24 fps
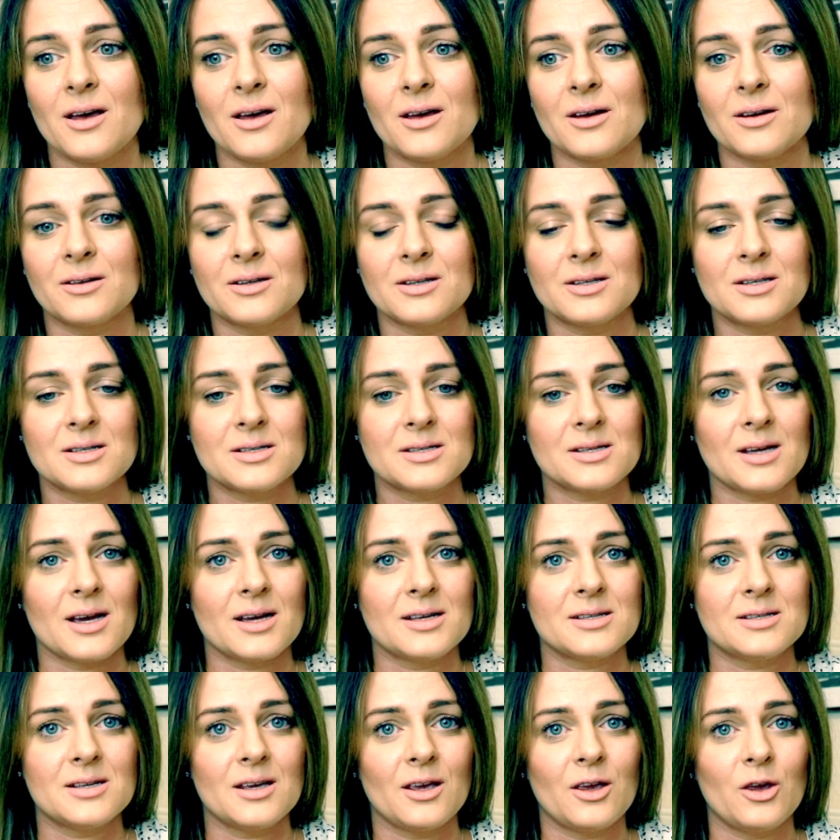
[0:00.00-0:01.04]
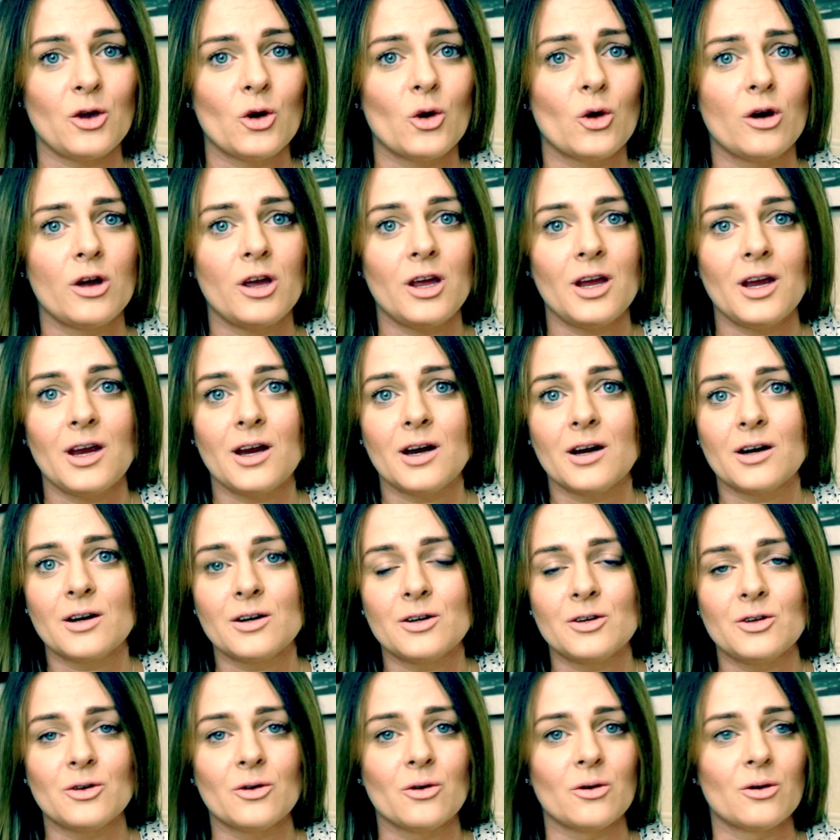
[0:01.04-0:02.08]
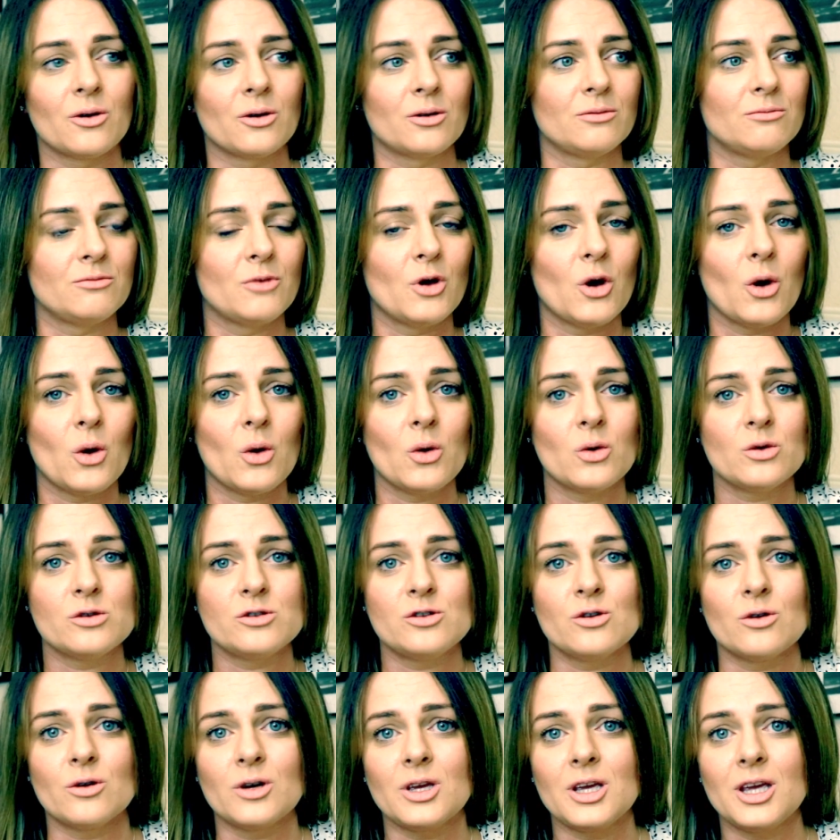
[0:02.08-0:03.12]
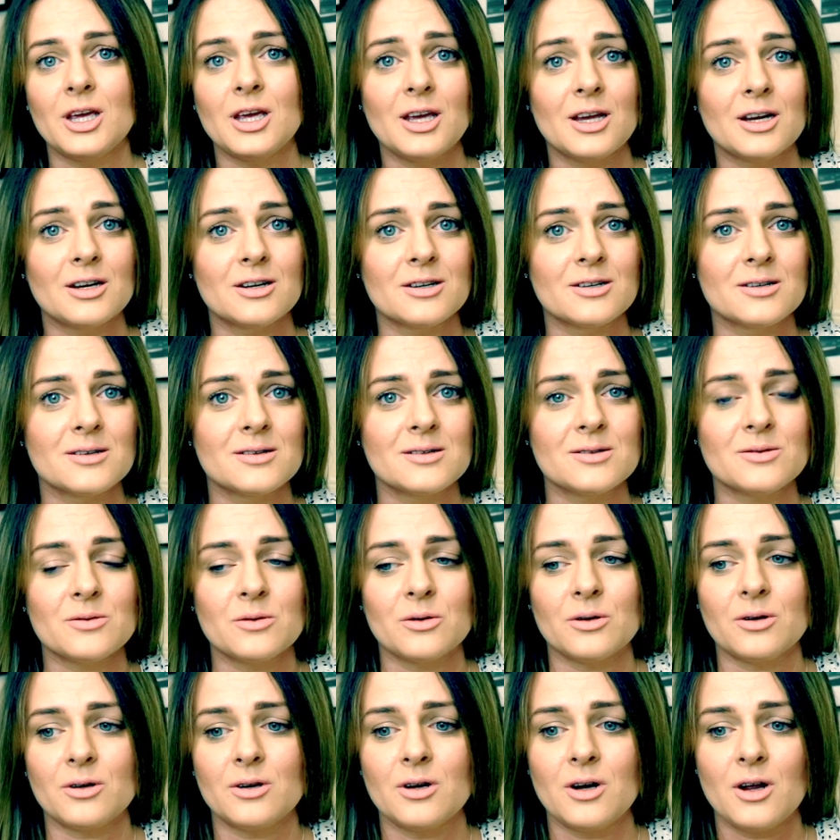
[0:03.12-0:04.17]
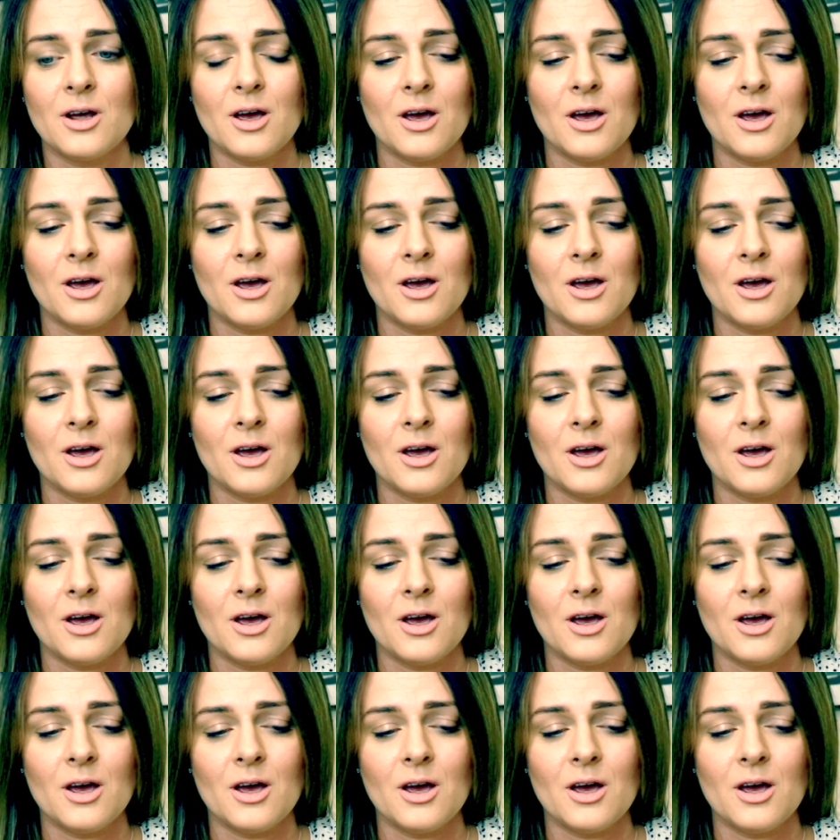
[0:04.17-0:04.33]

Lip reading: criticizing your hair, your nose, your ears, or